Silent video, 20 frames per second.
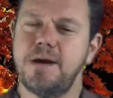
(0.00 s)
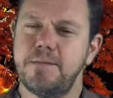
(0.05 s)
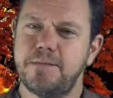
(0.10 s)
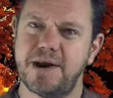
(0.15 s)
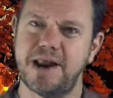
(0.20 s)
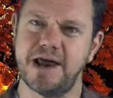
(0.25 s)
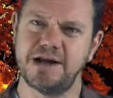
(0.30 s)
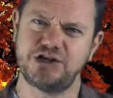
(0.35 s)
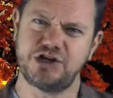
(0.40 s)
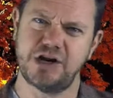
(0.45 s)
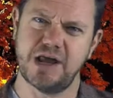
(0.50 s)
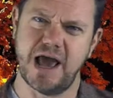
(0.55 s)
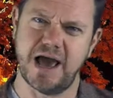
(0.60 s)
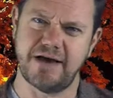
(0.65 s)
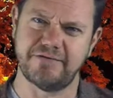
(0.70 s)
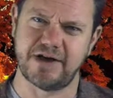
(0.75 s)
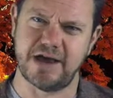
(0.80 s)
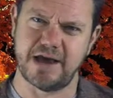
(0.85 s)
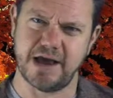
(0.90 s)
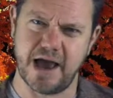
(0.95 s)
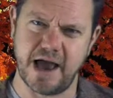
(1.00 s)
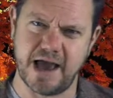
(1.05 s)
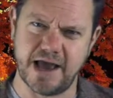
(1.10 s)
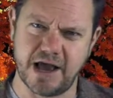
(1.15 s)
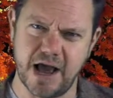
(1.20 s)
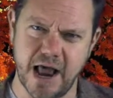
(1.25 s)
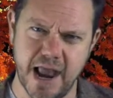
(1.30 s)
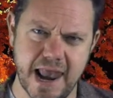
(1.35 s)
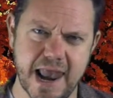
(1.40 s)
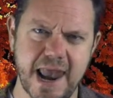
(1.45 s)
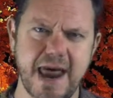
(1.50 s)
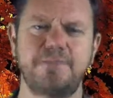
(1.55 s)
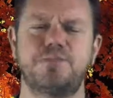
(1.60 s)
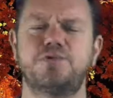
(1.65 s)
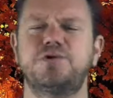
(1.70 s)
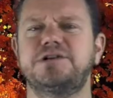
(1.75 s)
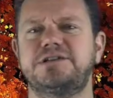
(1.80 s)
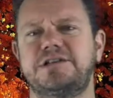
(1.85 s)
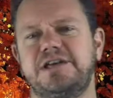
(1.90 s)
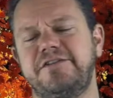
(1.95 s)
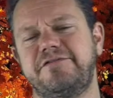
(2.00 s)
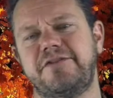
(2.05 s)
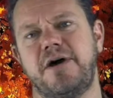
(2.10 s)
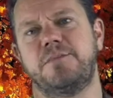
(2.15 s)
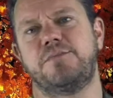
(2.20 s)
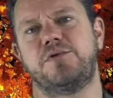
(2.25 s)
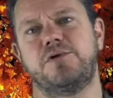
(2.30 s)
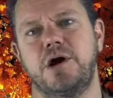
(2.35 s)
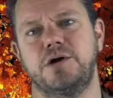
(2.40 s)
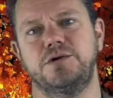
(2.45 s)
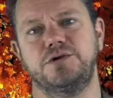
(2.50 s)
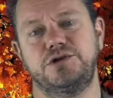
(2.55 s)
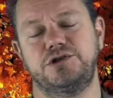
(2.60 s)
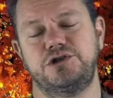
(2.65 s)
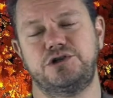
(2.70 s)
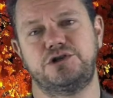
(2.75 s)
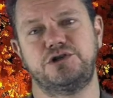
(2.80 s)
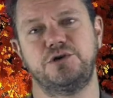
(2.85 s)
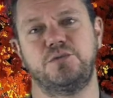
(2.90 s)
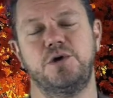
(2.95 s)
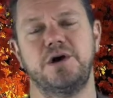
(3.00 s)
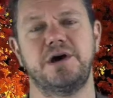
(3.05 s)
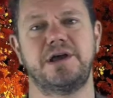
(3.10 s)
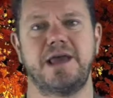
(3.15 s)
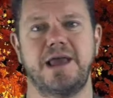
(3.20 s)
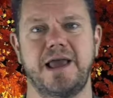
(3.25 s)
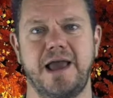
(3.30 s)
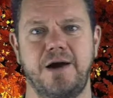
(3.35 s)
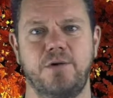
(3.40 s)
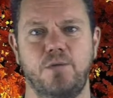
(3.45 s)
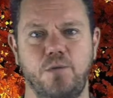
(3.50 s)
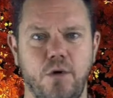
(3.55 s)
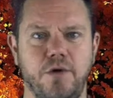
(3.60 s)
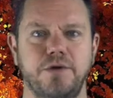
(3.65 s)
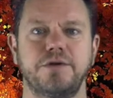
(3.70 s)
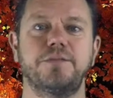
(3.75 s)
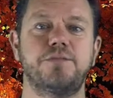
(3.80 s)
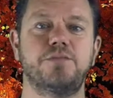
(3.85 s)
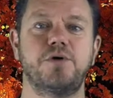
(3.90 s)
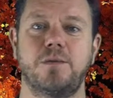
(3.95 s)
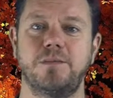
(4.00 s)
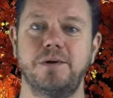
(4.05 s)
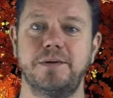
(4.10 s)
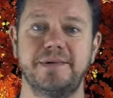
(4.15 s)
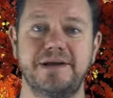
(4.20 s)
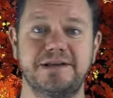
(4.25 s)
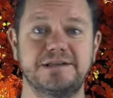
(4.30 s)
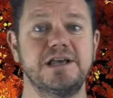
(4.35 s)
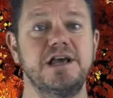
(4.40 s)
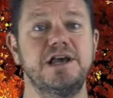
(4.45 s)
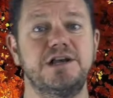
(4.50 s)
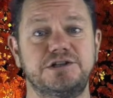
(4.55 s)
but actually having a collaborative approach to working out what the problem is,